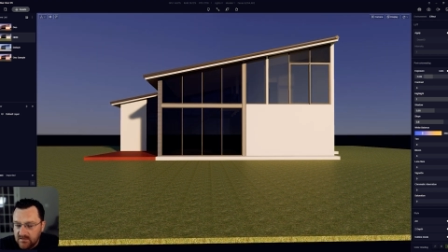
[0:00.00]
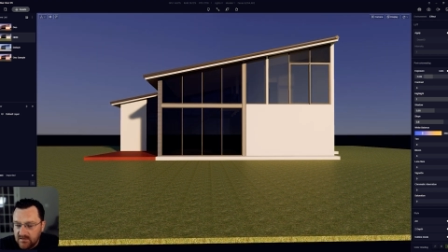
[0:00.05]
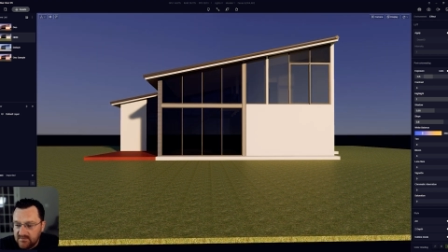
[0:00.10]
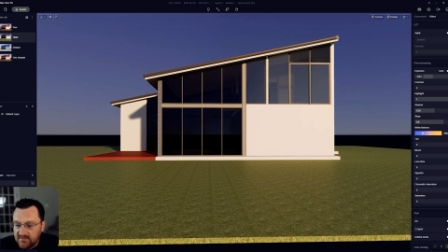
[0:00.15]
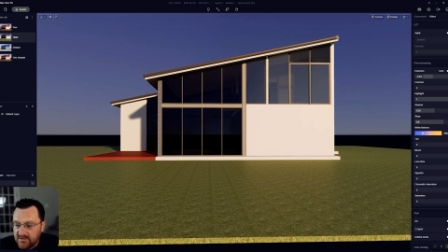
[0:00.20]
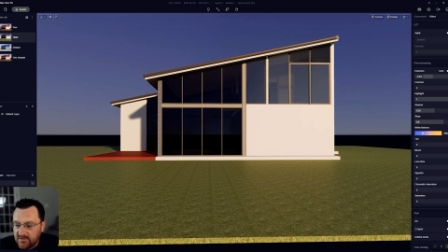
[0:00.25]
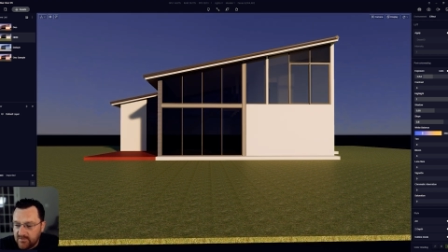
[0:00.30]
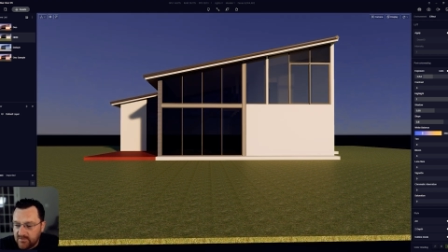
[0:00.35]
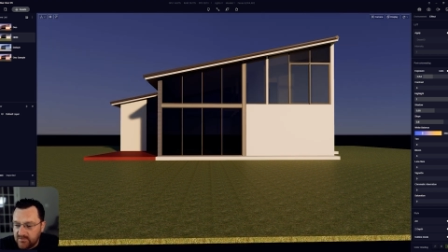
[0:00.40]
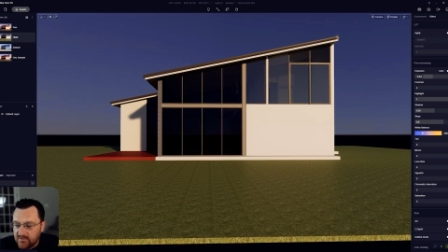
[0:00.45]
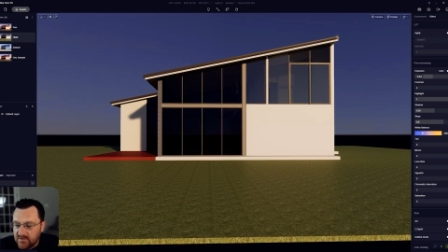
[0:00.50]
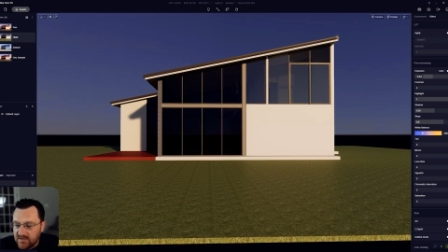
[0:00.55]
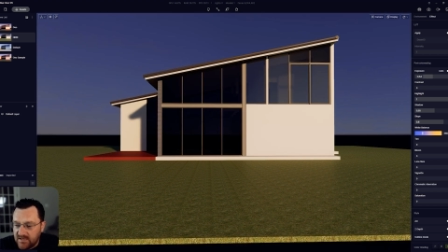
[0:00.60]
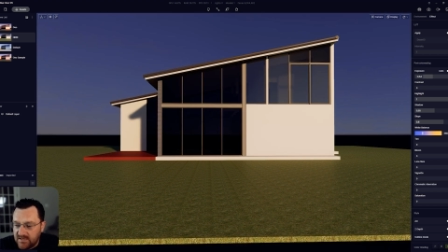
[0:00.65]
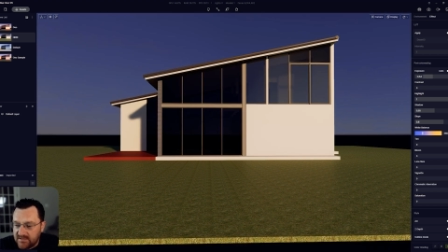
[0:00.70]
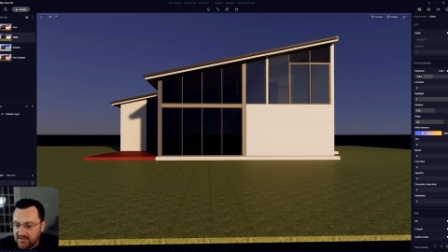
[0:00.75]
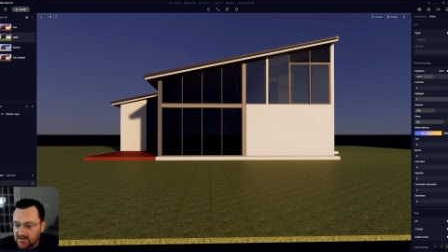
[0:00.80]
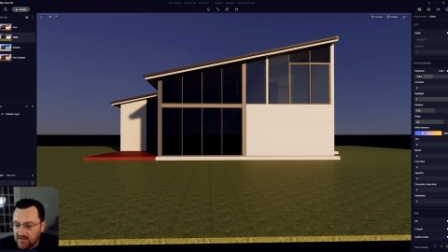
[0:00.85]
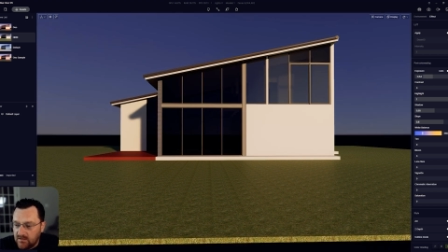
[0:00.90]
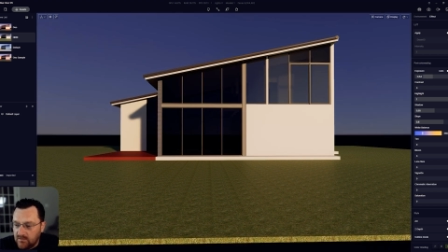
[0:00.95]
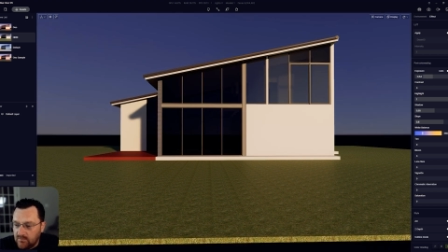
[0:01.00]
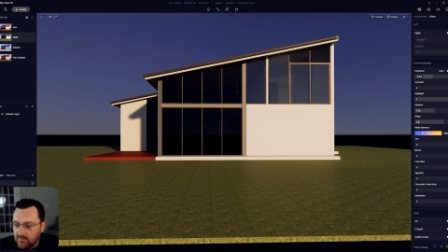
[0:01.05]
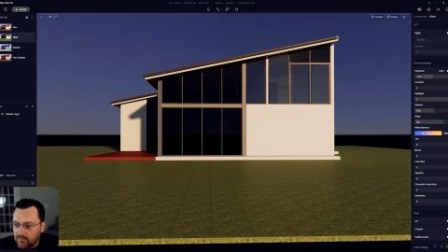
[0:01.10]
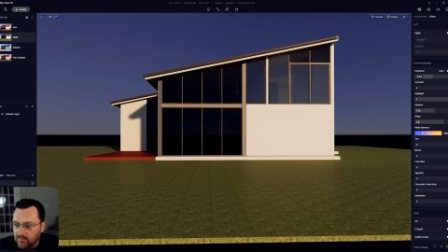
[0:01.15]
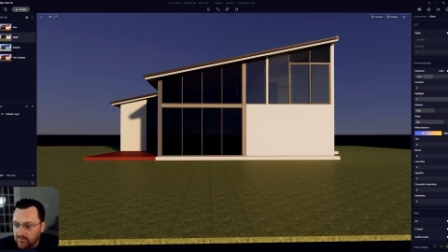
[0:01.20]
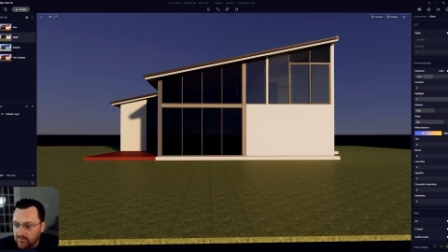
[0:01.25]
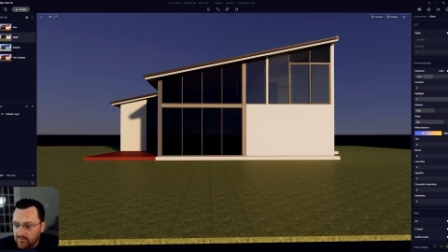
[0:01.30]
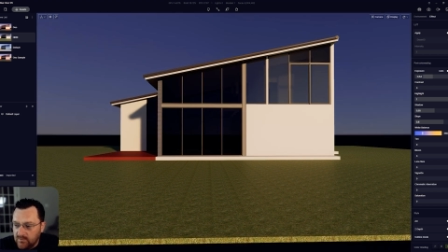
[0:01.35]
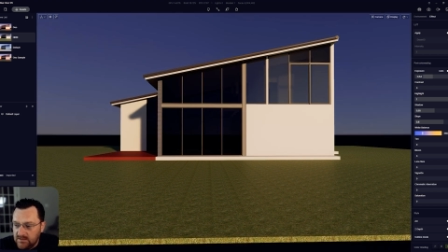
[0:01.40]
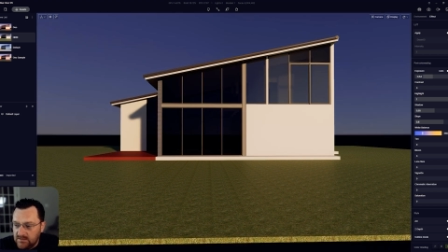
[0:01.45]
And there you're getting a
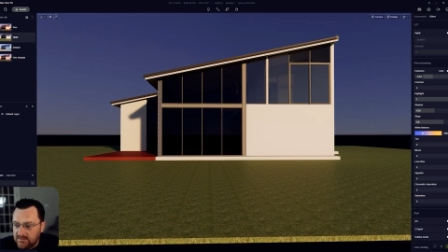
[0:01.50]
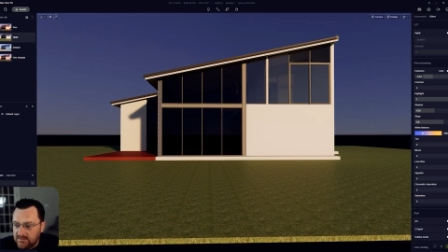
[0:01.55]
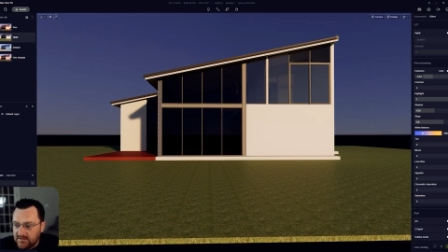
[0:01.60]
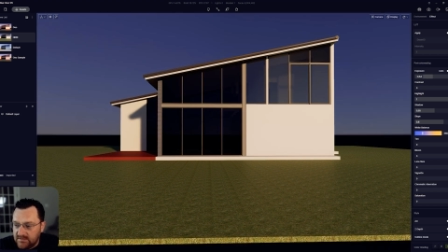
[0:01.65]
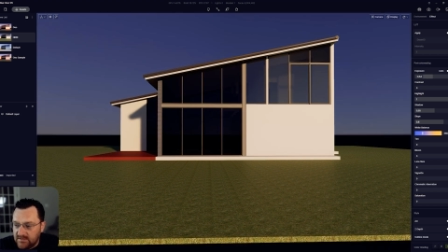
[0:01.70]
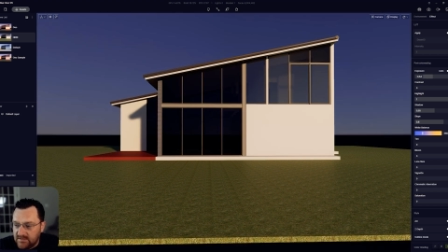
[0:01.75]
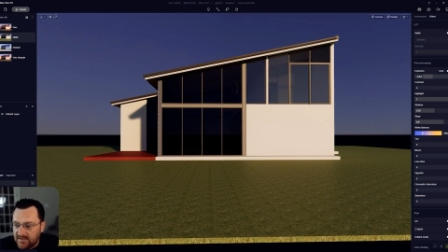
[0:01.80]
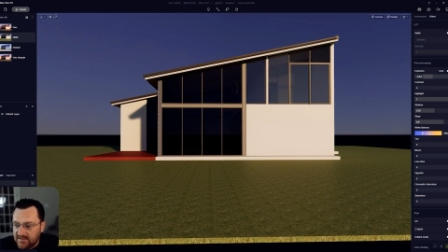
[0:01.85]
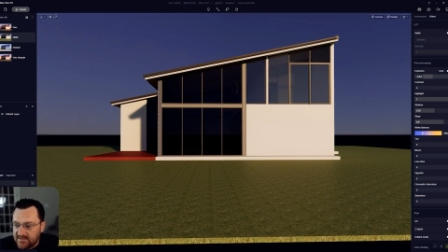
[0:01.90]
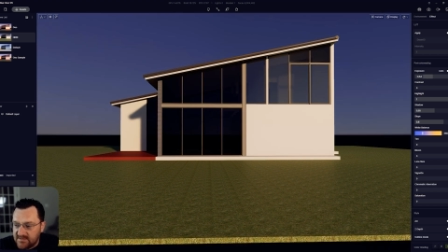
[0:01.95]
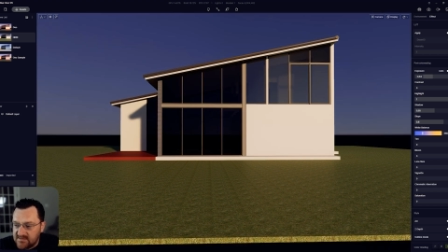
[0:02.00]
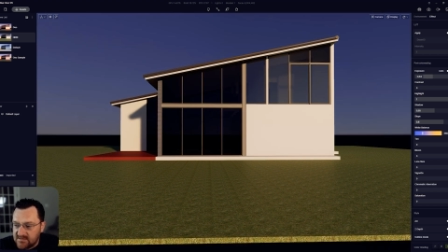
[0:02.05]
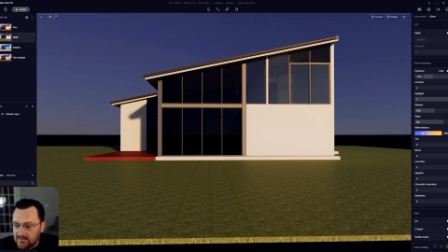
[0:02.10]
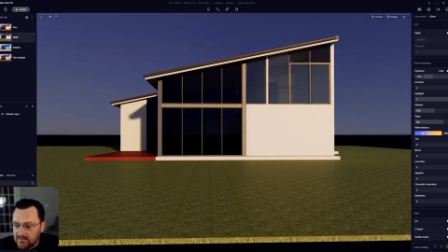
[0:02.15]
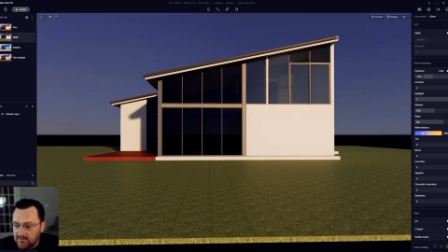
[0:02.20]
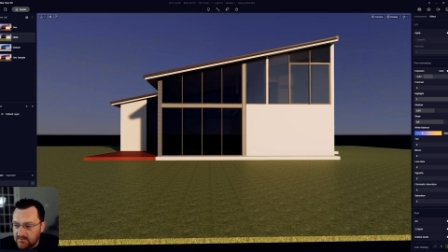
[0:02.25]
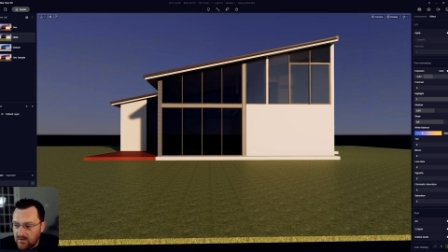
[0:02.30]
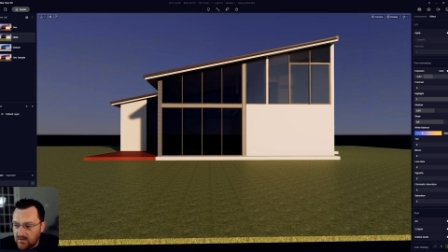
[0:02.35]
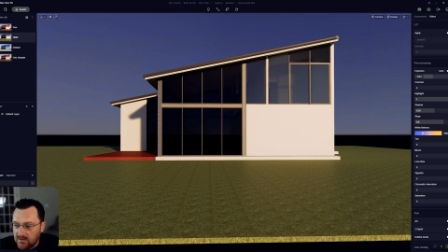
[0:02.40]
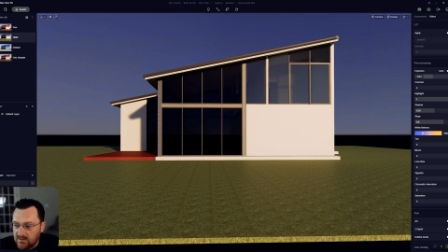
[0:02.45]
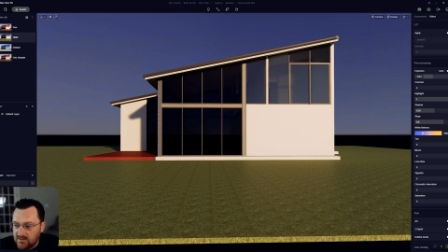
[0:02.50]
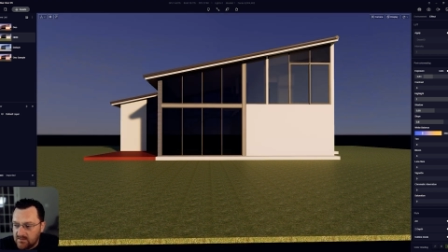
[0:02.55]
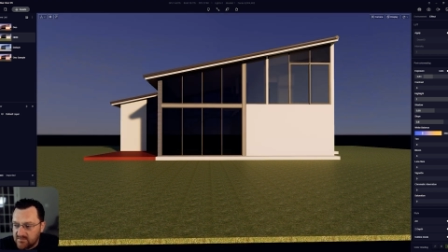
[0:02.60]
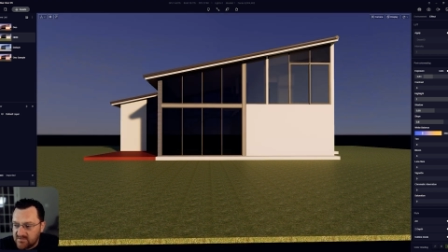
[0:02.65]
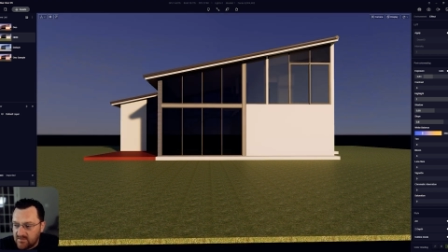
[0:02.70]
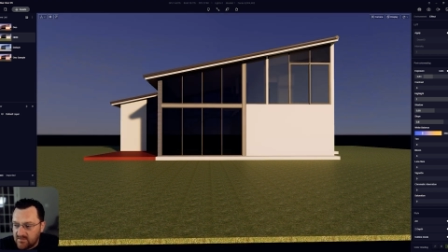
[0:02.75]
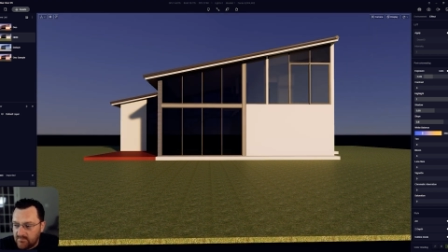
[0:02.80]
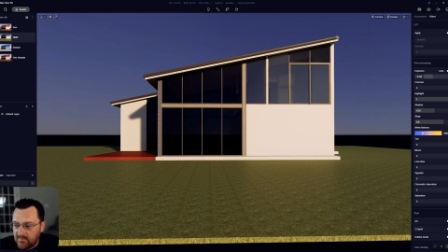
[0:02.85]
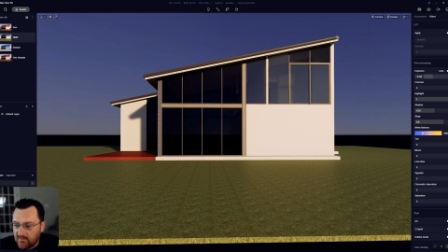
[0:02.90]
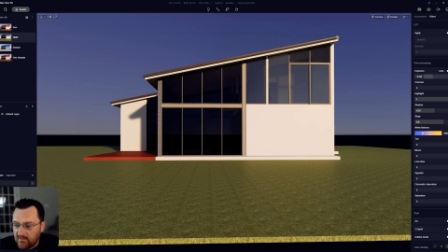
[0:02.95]
really nice look,
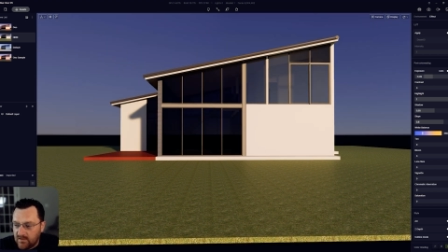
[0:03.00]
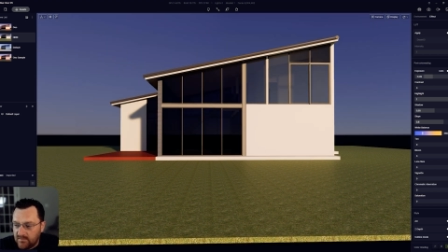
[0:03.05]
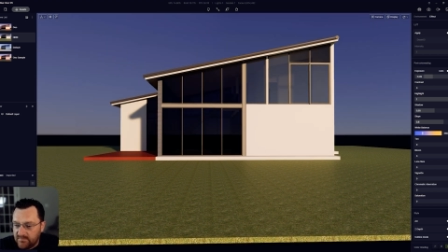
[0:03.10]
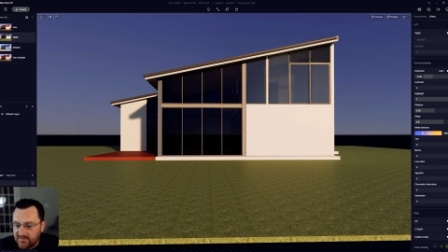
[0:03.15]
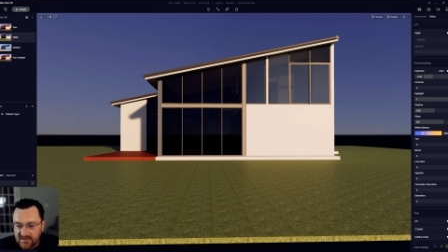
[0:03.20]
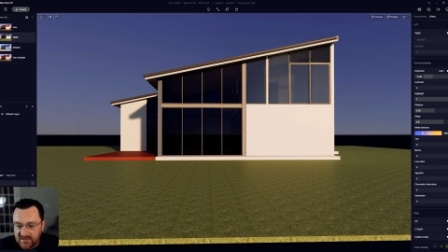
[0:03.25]
somewhere around